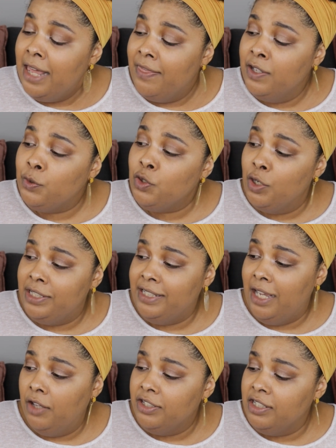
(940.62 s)
This is on
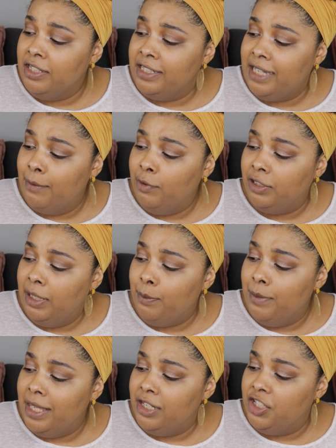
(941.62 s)
sale. This is the Deborah
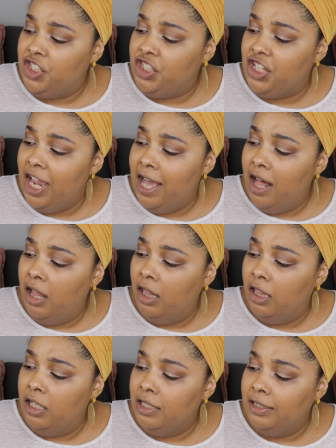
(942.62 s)
Lippman
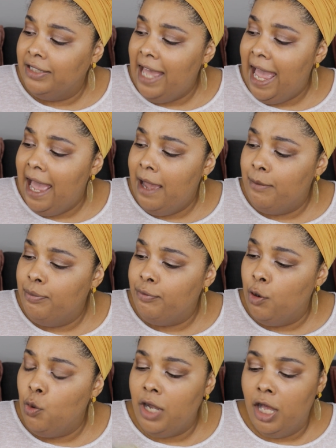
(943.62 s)
Gel Lab
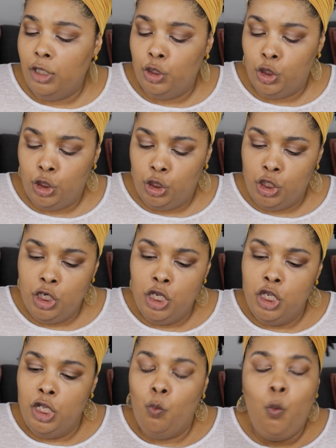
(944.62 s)
Pro Color
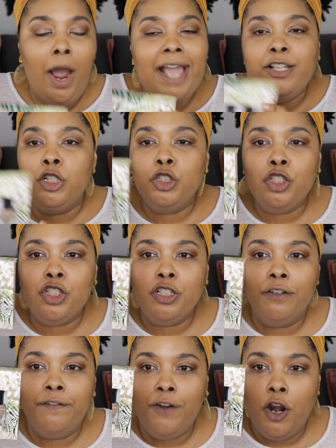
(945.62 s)
Wild
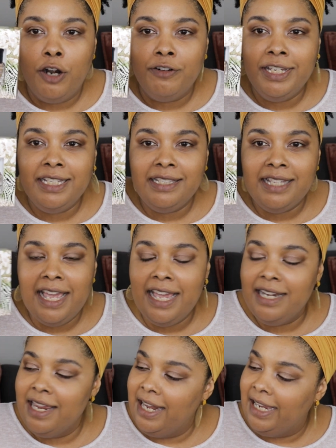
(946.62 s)
Safari
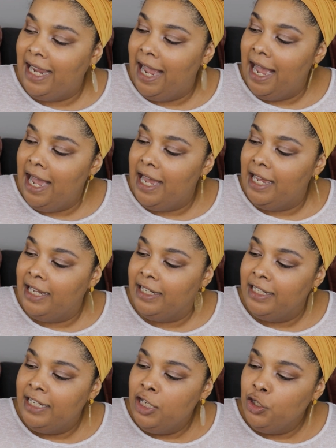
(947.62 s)
set, and I
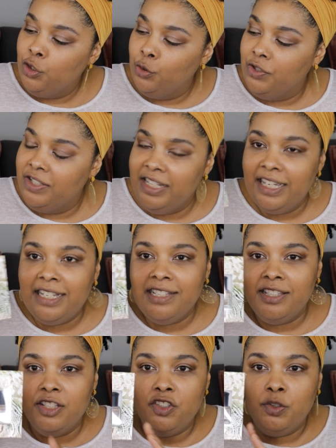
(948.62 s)
got 6
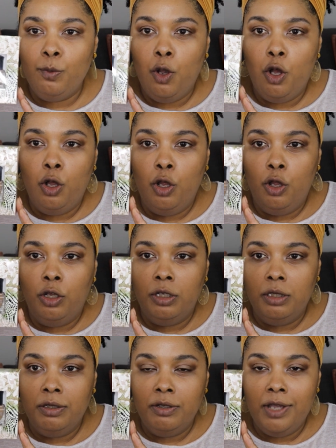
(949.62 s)

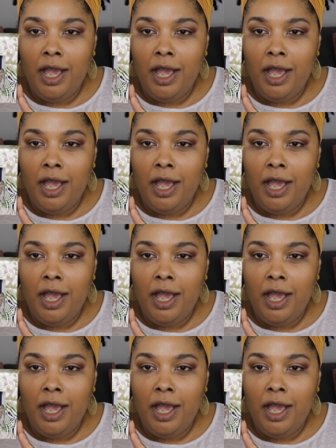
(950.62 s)
small